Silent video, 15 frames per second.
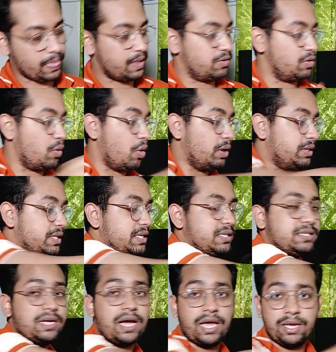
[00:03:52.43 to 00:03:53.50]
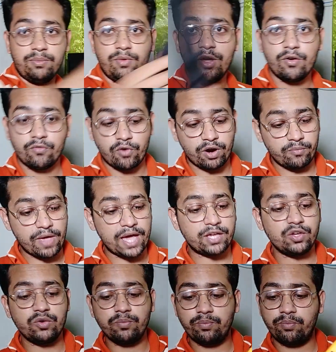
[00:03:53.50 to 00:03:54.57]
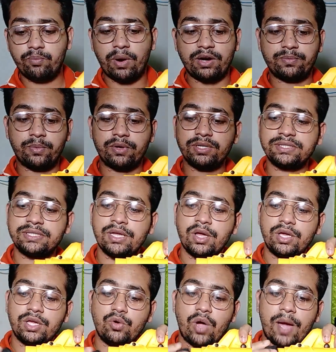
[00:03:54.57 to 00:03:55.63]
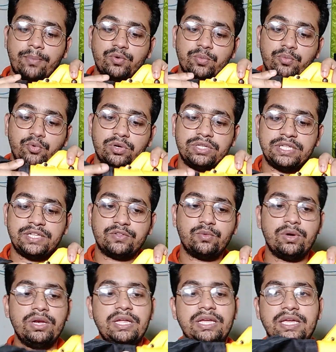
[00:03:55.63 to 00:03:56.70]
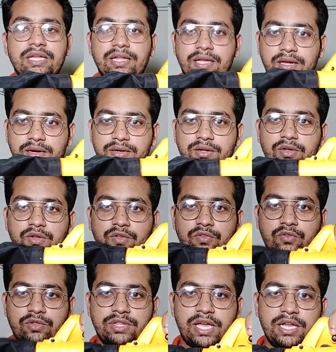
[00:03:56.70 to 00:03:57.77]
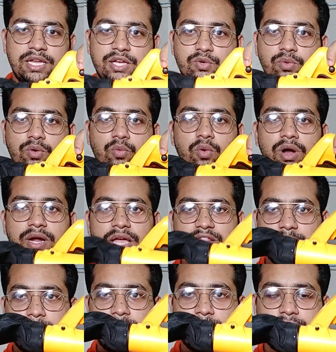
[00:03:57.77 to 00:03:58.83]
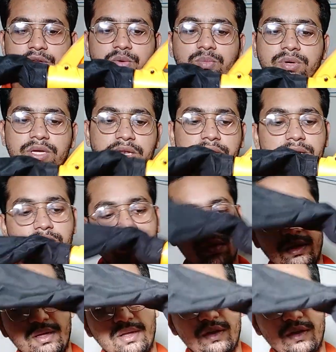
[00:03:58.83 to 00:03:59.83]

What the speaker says: so on that time for vacuum purpose you have to put this one in here. So then it will work as a vacuum cleaner.